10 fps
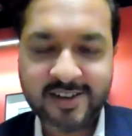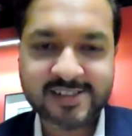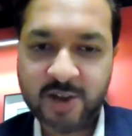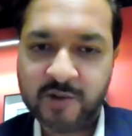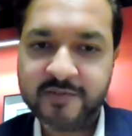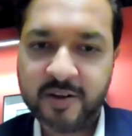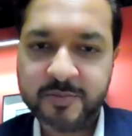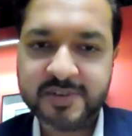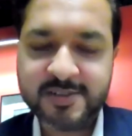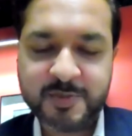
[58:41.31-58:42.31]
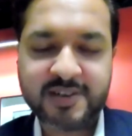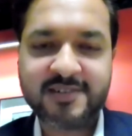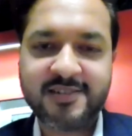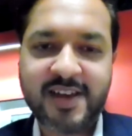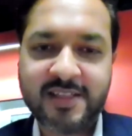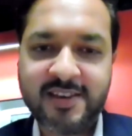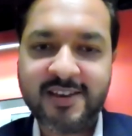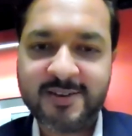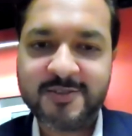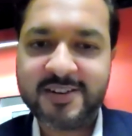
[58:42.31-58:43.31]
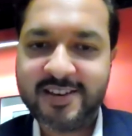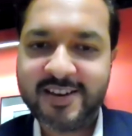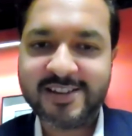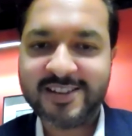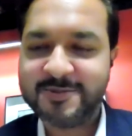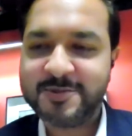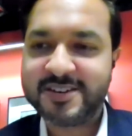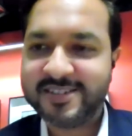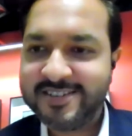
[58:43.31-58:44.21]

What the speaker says: There's a lot of numbers, but at the end of the day, I think what